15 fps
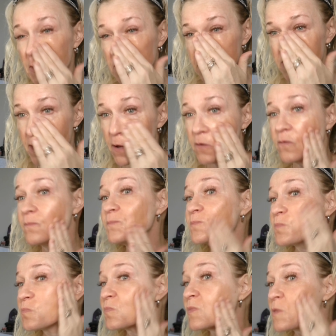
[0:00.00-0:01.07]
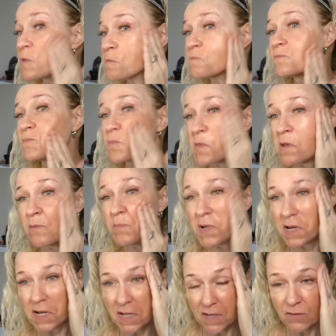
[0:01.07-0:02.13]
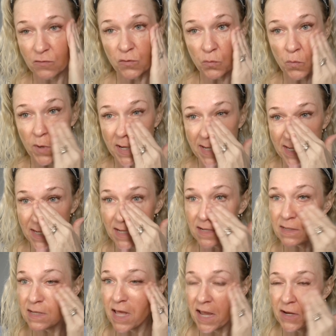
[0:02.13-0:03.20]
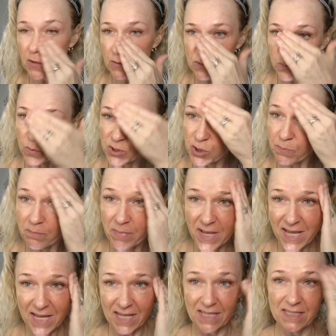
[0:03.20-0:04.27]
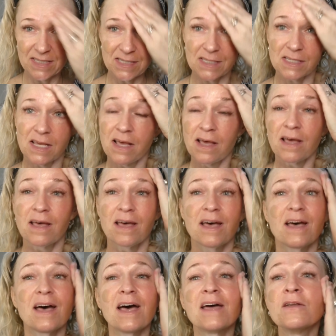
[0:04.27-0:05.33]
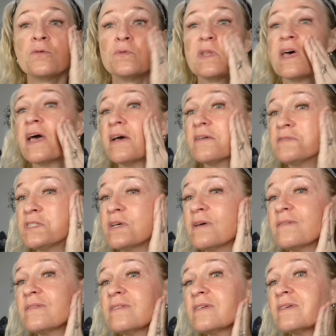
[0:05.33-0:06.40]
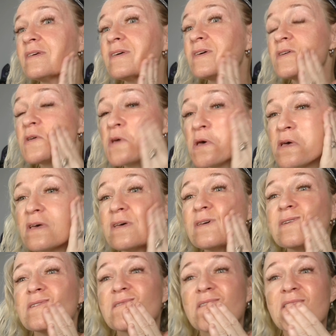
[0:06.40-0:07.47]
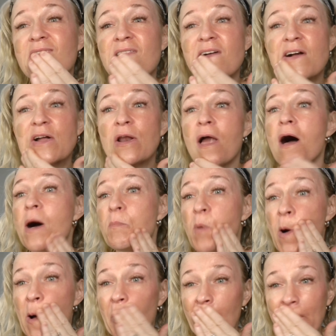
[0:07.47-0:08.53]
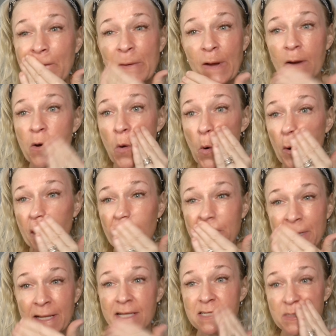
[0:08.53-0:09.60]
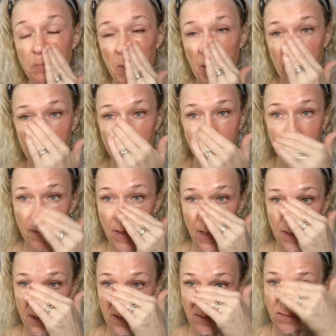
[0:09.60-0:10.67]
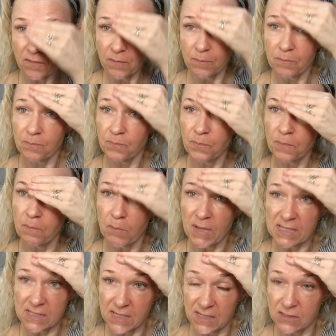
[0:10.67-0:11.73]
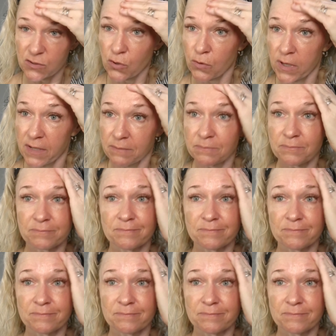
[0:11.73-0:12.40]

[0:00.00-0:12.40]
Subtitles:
So I'm going to get 3 layers, which means I don't have to glop on a 1/4 teaspoon of my sunscreen